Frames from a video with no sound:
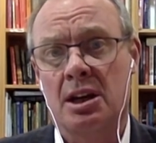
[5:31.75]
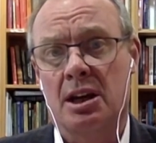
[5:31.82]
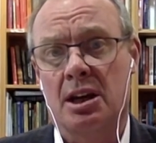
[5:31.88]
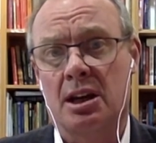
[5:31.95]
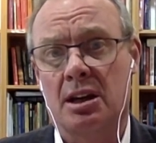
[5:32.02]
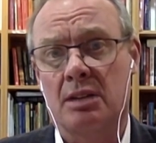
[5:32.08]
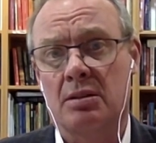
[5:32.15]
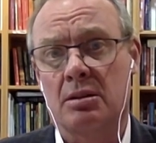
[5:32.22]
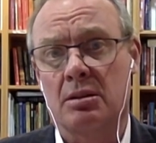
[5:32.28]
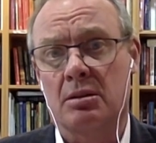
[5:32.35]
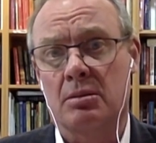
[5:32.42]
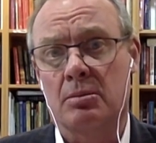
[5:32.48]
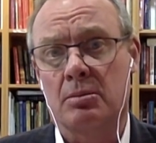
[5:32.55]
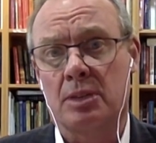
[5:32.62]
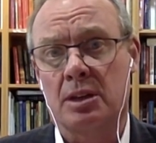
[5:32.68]
in
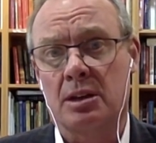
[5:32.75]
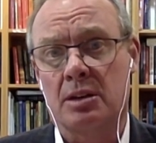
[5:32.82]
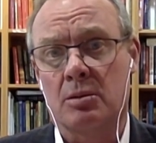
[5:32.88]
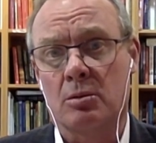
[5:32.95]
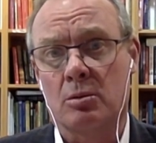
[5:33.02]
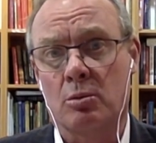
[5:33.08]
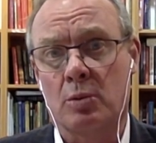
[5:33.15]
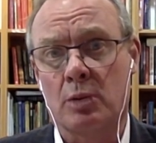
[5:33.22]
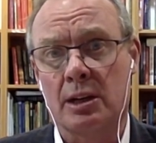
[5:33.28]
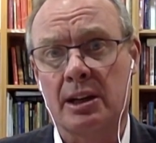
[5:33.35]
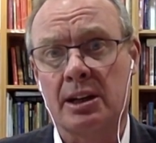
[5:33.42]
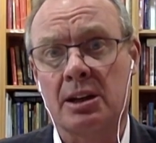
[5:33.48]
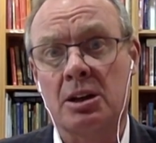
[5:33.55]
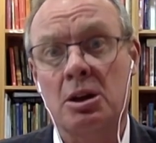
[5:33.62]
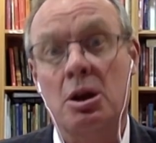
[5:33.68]
being
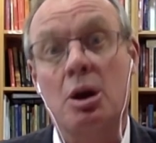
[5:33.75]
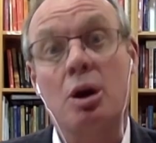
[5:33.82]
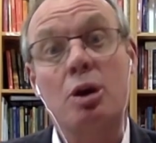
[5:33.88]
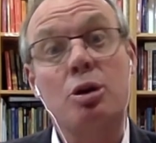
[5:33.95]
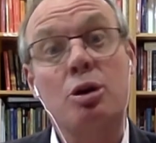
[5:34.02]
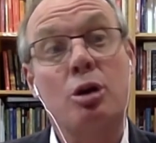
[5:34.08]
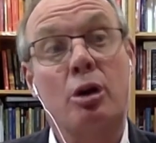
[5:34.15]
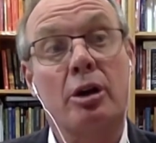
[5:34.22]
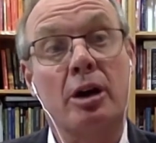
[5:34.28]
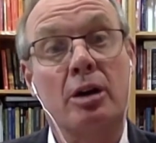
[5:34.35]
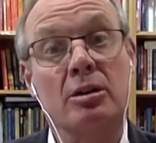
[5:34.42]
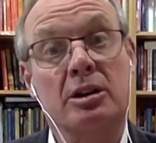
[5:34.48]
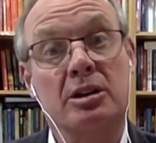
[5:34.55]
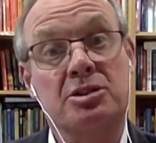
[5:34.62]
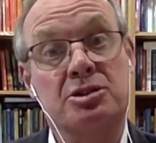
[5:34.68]
willing not
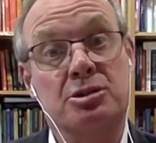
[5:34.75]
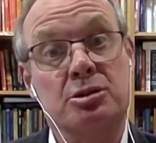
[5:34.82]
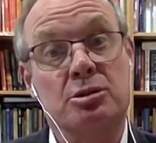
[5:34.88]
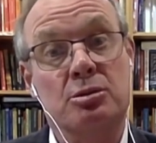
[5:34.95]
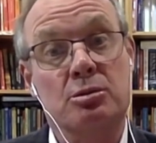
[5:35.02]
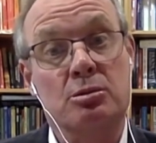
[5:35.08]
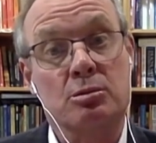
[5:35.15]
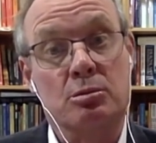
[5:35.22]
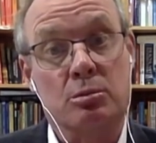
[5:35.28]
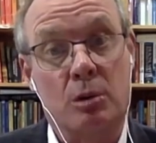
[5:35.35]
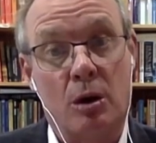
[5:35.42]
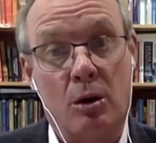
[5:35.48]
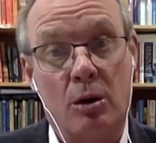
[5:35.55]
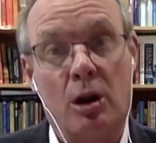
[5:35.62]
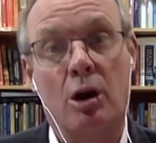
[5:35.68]
only to
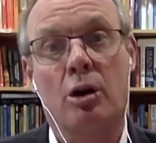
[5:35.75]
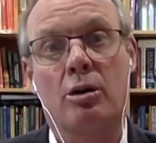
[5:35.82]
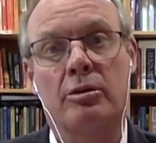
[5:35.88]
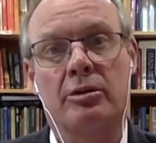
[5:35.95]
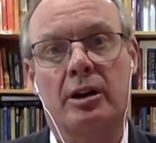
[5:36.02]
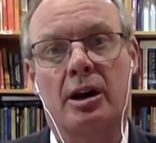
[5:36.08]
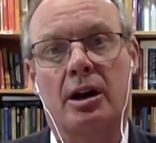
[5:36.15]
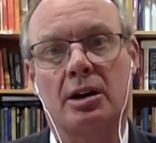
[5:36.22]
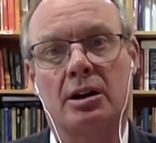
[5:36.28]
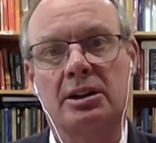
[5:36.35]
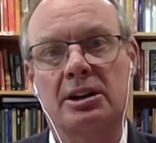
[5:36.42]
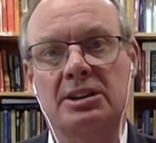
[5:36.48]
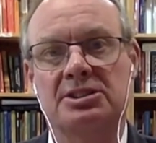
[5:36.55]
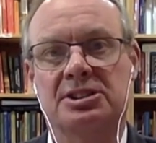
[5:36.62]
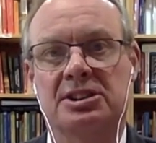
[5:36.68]
roll over
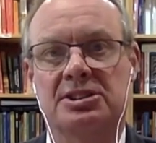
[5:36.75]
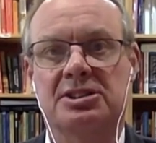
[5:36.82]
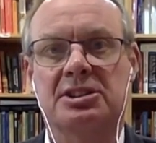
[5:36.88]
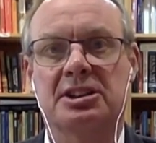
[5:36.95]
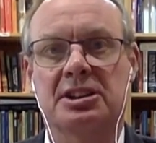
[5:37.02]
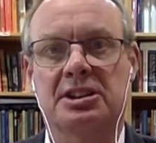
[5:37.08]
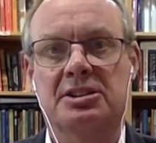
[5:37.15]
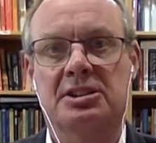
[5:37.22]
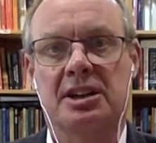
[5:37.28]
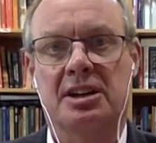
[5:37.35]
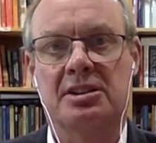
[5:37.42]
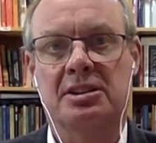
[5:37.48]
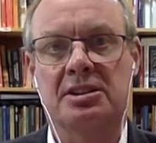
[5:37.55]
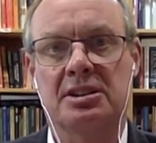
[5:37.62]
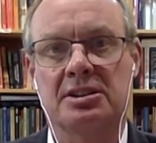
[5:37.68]
existing
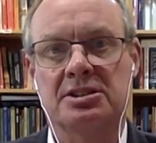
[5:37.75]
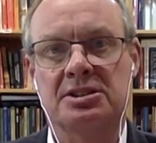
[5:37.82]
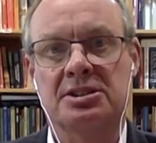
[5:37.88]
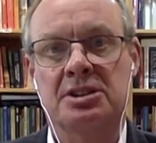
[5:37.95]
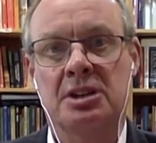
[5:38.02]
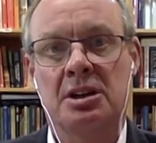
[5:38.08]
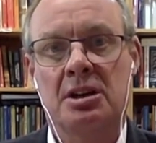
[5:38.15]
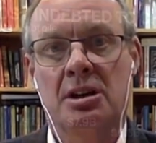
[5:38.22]
indebtedness,